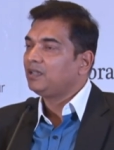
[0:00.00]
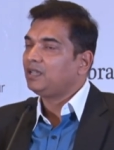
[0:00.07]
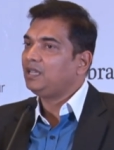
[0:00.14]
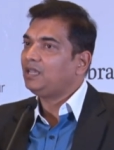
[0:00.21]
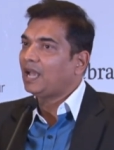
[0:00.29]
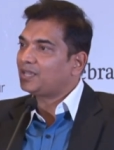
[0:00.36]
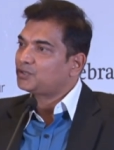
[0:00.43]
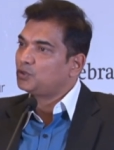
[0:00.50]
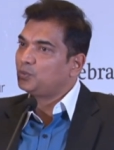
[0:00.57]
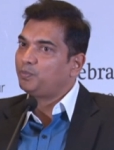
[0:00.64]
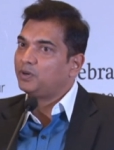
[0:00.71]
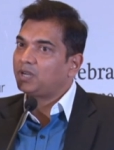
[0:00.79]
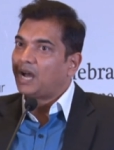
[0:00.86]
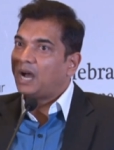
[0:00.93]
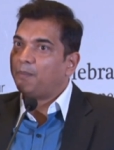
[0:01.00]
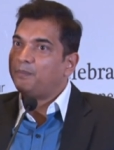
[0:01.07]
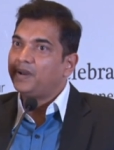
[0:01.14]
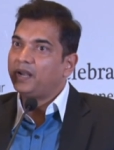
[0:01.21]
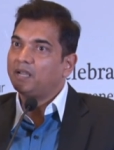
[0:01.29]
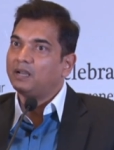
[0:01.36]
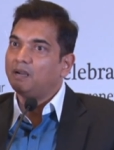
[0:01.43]
he has to put a
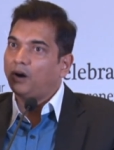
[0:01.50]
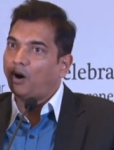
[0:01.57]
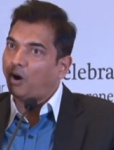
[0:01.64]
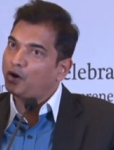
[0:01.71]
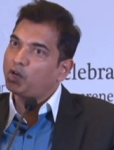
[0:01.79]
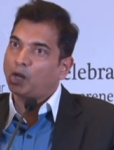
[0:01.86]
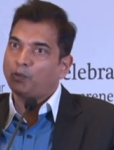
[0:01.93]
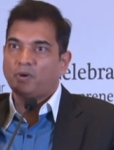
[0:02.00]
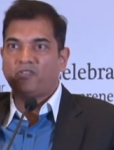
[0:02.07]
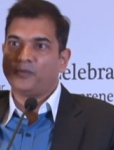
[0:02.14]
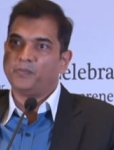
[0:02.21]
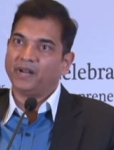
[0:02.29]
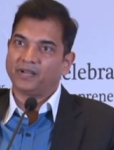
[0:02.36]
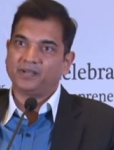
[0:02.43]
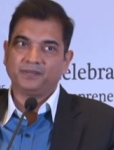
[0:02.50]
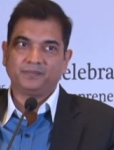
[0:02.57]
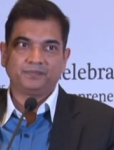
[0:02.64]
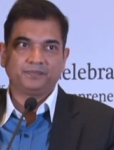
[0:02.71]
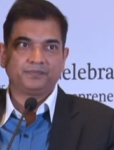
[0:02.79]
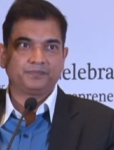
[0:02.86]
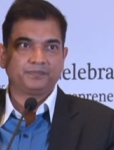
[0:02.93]
brick on top of a brick.
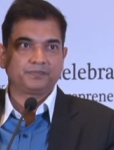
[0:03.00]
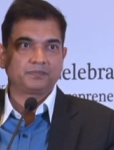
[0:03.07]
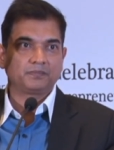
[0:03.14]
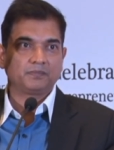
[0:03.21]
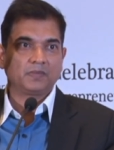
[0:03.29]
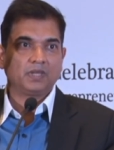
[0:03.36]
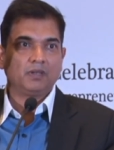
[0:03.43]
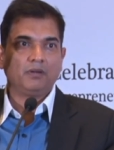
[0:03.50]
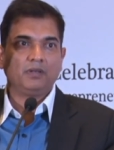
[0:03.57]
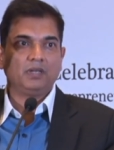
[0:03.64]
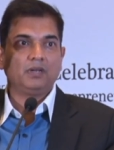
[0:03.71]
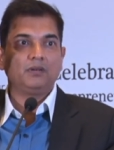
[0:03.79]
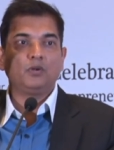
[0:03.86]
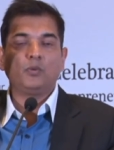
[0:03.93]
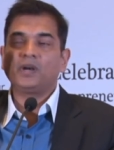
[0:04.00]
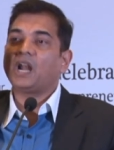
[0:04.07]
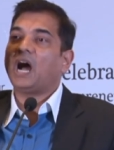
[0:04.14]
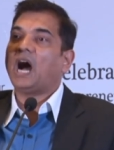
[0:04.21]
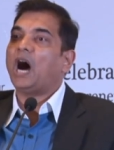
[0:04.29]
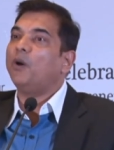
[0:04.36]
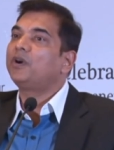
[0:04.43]
no matter
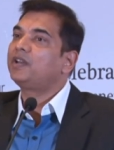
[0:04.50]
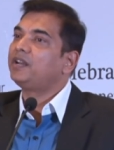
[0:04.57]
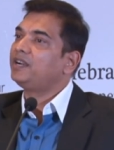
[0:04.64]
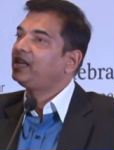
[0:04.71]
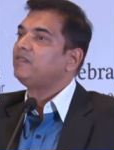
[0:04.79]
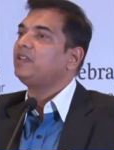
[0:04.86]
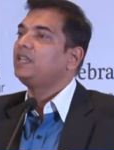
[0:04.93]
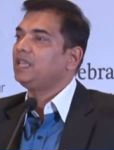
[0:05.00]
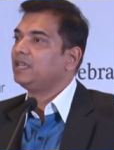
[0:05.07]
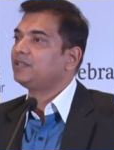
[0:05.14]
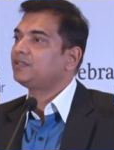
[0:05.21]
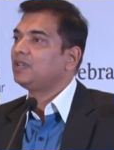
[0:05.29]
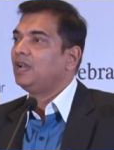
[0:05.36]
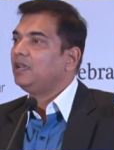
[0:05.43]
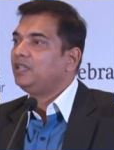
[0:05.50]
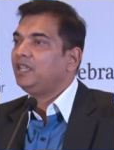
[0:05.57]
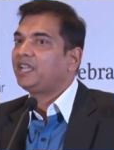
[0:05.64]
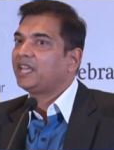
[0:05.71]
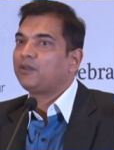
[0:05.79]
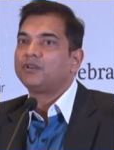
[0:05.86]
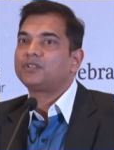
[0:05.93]
how creative he is, he
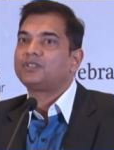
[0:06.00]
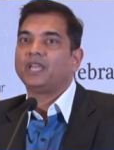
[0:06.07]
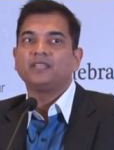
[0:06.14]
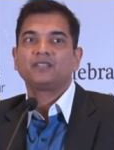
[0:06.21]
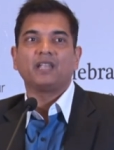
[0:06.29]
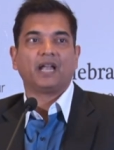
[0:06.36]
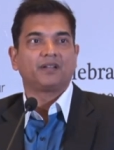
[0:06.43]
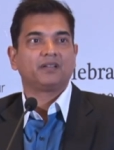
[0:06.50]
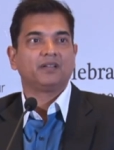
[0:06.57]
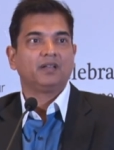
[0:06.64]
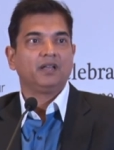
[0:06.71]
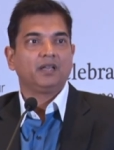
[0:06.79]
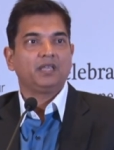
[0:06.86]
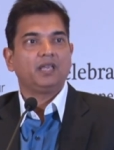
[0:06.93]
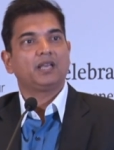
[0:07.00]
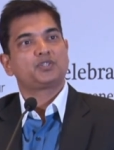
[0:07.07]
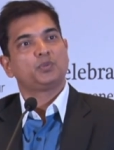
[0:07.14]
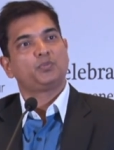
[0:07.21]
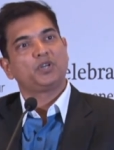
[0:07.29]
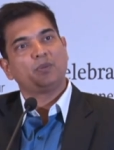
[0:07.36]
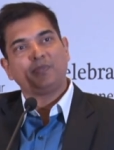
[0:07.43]
cannot change that. He has to
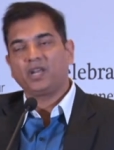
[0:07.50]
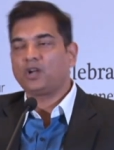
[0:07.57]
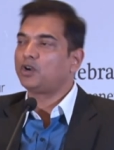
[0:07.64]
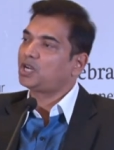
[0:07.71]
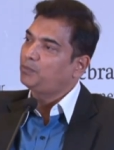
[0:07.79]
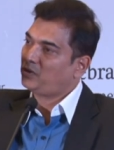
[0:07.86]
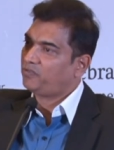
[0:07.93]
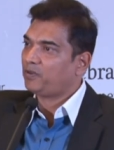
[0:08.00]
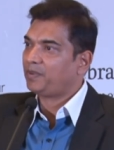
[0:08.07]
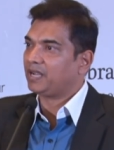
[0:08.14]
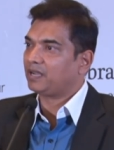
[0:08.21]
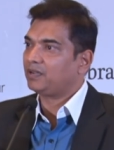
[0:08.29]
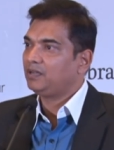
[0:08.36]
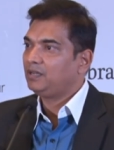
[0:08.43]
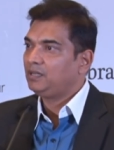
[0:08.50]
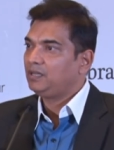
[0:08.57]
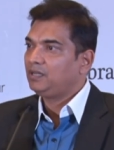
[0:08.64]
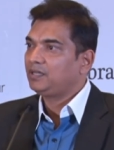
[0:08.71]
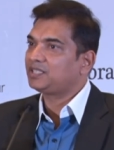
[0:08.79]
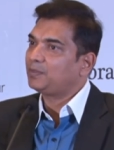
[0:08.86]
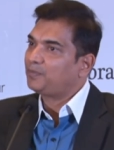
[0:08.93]
put a brick on top of a brick.
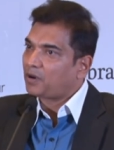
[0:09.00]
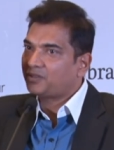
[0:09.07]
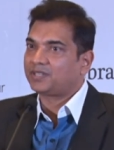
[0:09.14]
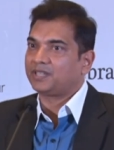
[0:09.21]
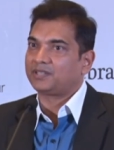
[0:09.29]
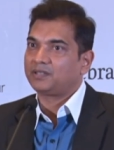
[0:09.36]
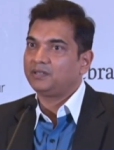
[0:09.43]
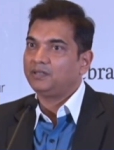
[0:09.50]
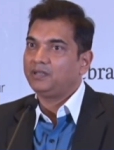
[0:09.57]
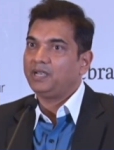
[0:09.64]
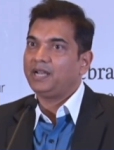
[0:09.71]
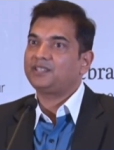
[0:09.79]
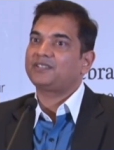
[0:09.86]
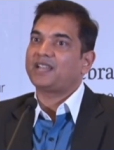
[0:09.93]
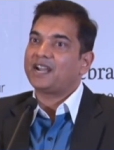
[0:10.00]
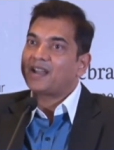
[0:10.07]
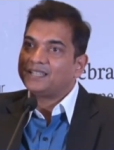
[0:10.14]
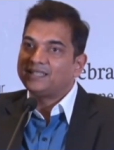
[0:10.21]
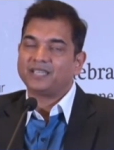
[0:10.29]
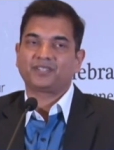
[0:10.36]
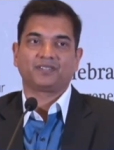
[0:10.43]
There's a process. It's
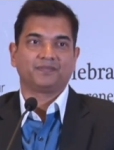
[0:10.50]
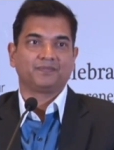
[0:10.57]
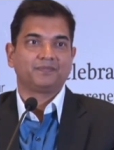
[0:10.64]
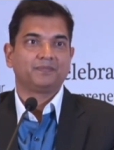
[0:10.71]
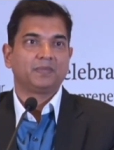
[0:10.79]
standardization.